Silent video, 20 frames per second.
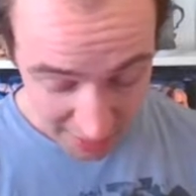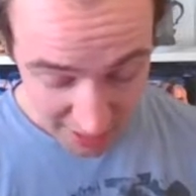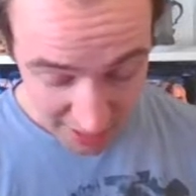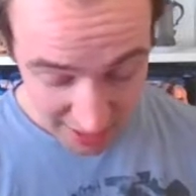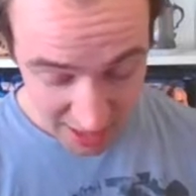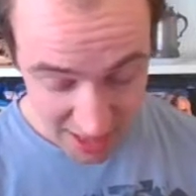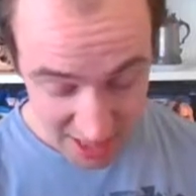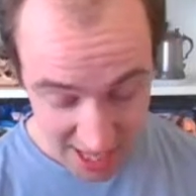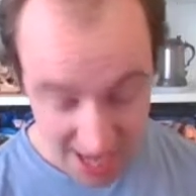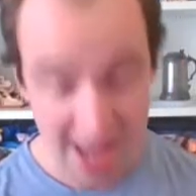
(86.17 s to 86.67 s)

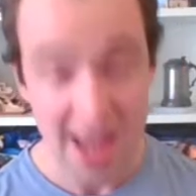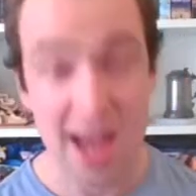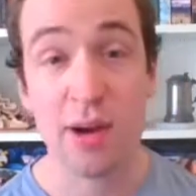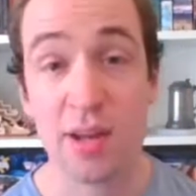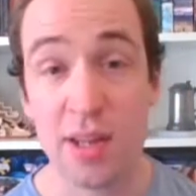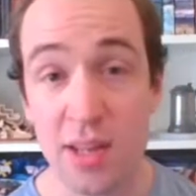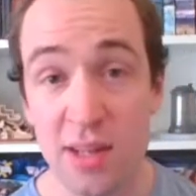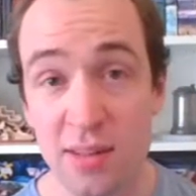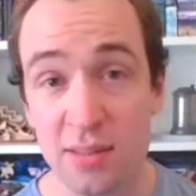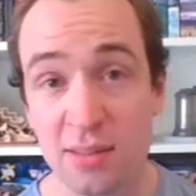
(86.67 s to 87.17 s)
get into our
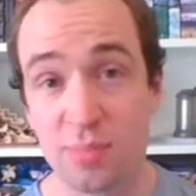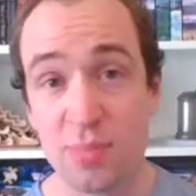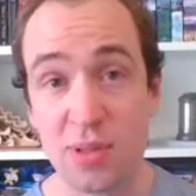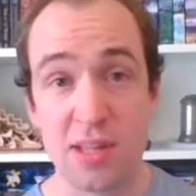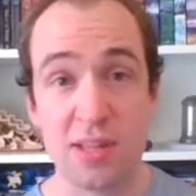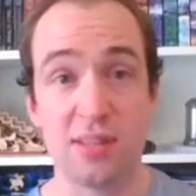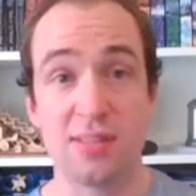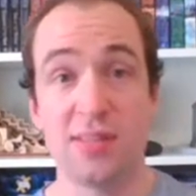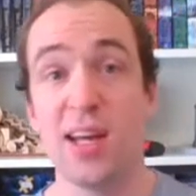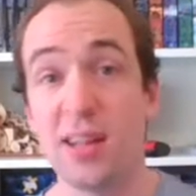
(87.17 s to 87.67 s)
hits,
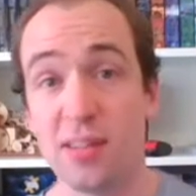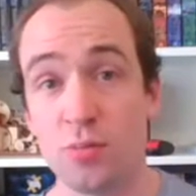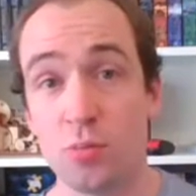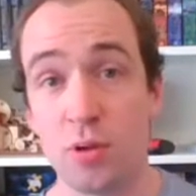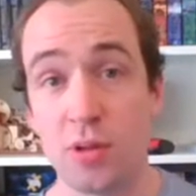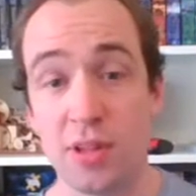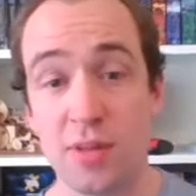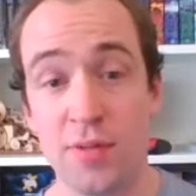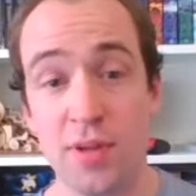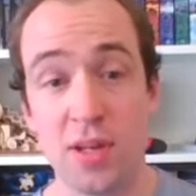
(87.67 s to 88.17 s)
because that's
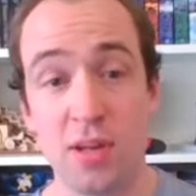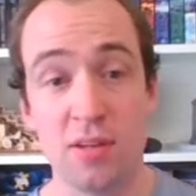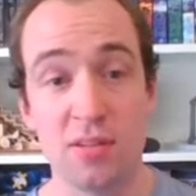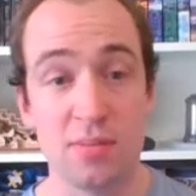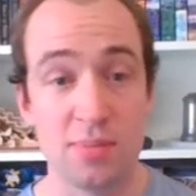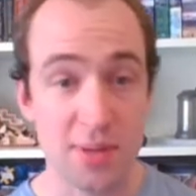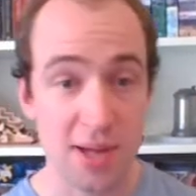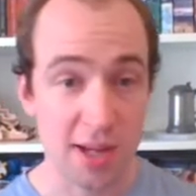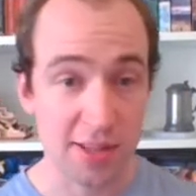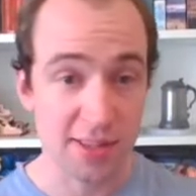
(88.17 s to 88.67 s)
what the video
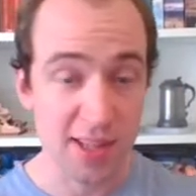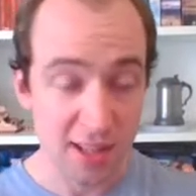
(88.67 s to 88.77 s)
is about.